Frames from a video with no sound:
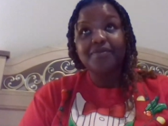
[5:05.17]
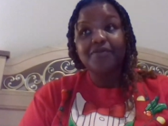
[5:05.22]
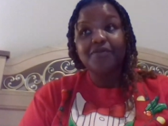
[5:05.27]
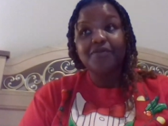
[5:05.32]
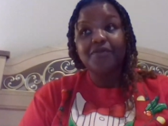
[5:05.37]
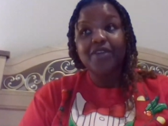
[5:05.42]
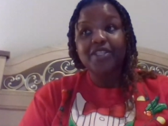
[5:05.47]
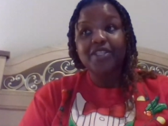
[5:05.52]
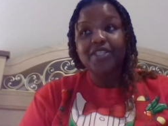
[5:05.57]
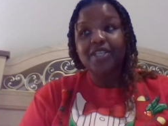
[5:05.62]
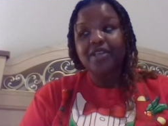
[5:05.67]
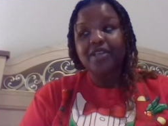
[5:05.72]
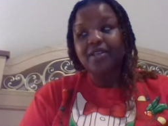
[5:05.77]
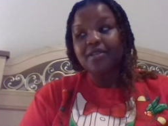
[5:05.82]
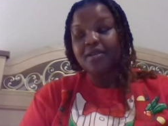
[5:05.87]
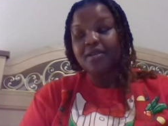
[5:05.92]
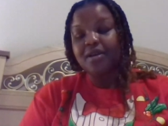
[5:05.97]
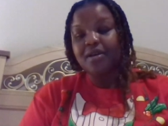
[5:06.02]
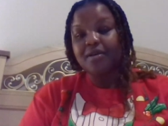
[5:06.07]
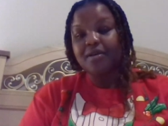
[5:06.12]
French
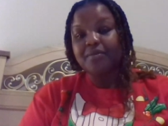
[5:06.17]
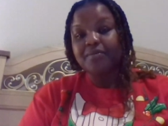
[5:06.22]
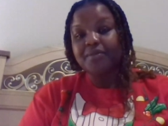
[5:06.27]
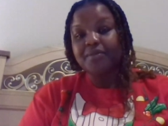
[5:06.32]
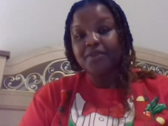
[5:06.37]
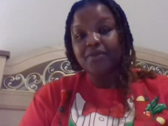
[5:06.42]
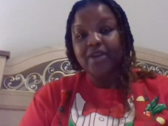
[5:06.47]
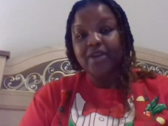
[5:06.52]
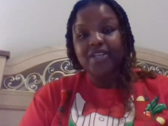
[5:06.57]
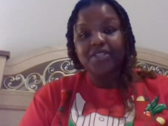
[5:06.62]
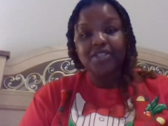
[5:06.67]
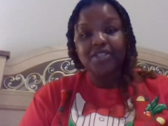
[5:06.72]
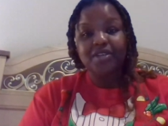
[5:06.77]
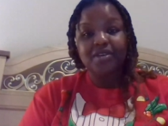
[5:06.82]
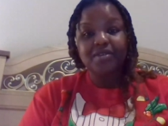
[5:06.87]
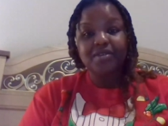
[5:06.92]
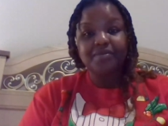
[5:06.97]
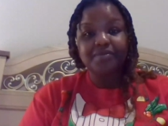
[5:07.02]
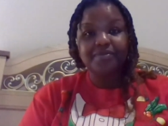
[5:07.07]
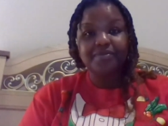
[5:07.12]
in um,
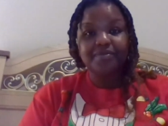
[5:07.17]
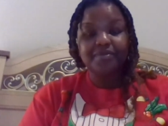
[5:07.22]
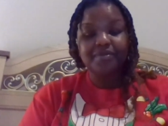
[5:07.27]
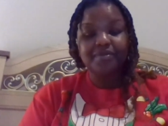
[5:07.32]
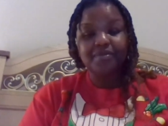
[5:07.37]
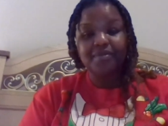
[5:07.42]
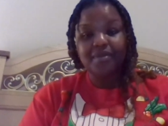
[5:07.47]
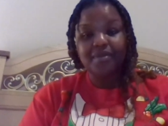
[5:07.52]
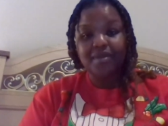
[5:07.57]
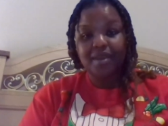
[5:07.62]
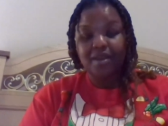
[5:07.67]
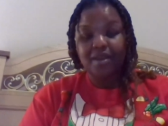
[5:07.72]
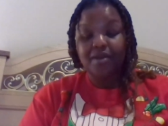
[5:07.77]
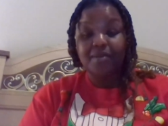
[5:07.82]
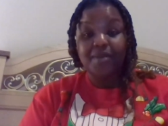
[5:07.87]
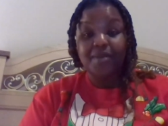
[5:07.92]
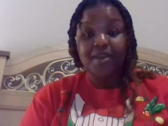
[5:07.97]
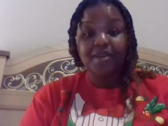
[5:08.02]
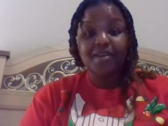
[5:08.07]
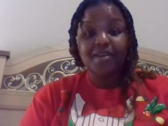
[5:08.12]
Darija,
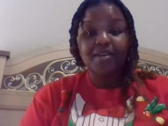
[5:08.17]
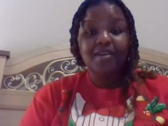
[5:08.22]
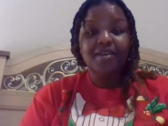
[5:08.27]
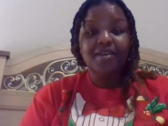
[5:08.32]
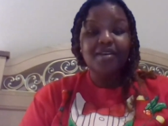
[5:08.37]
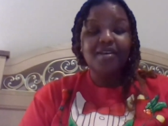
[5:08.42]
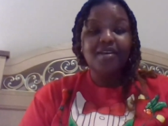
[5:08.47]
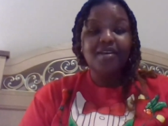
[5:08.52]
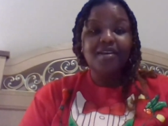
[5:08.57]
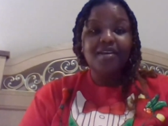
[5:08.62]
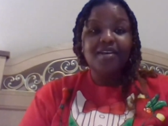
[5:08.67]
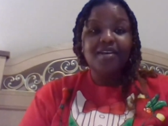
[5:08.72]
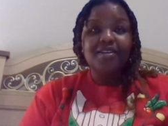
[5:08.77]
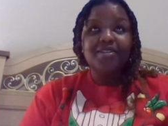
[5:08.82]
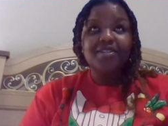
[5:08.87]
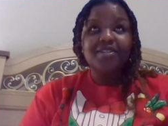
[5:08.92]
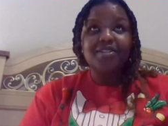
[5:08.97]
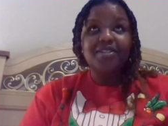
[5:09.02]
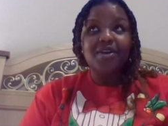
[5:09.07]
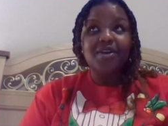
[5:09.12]
Arabic.
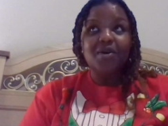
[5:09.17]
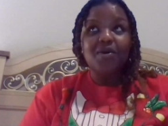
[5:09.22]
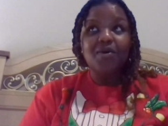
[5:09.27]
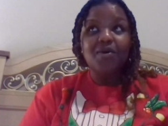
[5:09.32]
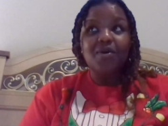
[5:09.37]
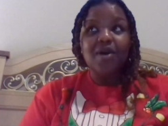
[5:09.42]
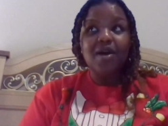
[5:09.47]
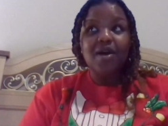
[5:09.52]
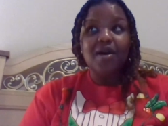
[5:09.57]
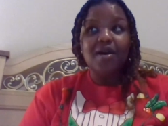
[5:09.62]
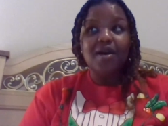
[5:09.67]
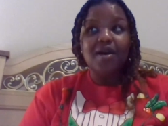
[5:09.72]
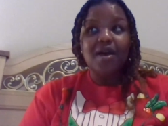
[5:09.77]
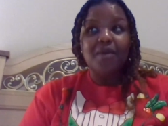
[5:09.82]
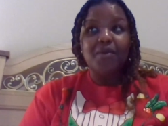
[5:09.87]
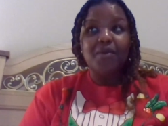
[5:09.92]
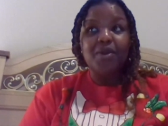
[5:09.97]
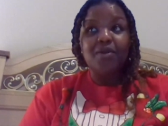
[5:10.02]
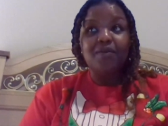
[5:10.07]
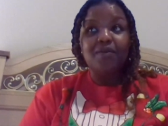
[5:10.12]
So
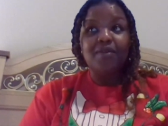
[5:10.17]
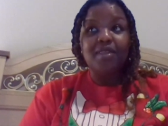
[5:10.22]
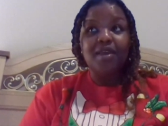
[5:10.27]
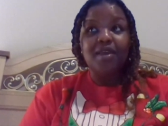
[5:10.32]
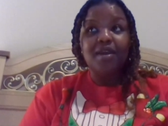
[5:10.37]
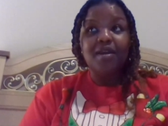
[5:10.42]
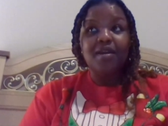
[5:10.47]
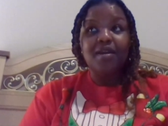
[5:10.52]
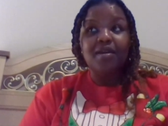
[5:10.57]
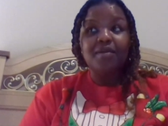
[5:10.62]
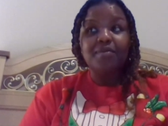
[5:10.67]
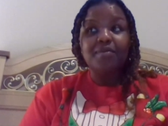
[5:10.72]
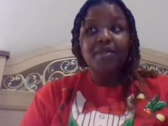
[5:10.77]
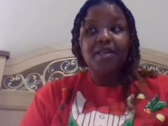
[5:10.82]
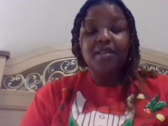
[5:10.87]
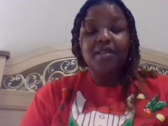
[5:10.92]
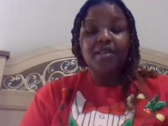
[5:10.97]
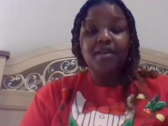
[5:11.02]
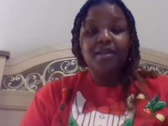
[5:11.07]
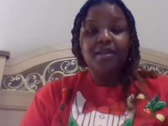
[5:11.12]
I went over there
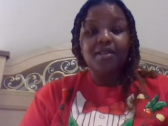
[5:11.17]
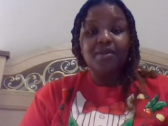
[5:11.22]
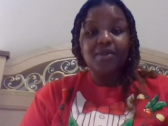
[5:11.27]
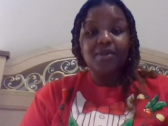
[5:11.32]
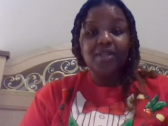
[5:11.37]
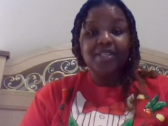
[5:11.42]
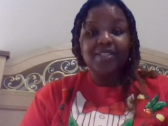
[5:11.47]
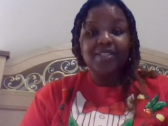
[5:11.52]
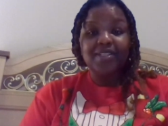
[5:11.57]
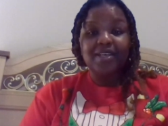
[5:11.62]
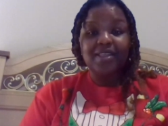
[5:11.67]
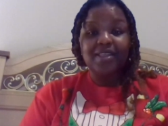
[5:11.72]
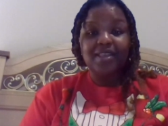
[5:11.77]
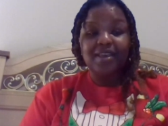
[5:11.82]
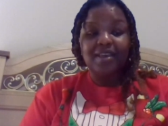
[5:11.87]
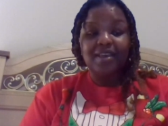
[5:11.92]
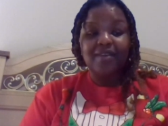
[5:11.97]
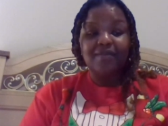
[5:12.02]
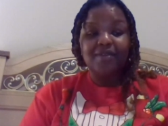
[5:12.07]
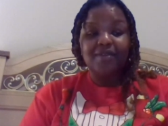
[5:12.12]
completely clueless that
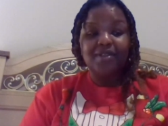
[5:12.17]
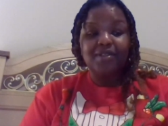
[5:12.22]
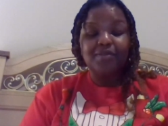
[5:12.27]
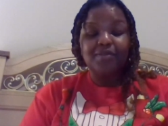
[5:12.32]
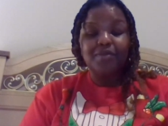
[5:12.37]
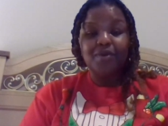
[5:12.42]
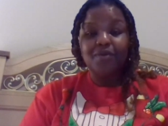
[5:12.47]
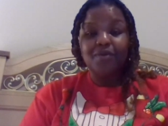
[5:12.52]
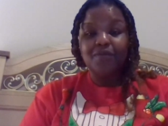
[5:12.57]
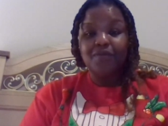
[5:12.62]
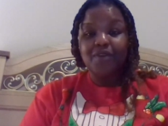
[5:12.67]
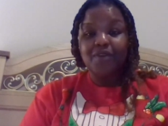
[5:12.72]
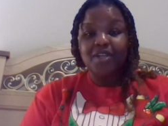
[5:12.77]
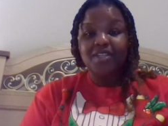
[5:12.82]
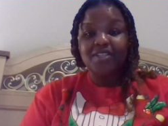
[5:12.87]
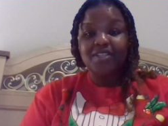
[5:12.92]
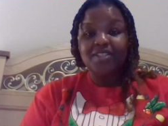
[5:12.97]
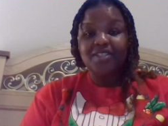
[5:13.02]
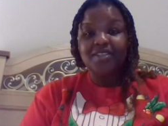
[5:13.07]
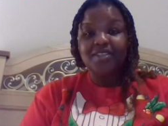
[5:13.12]
they even spoke
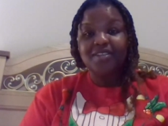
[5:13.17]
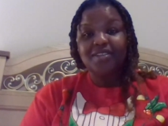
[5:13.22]
French.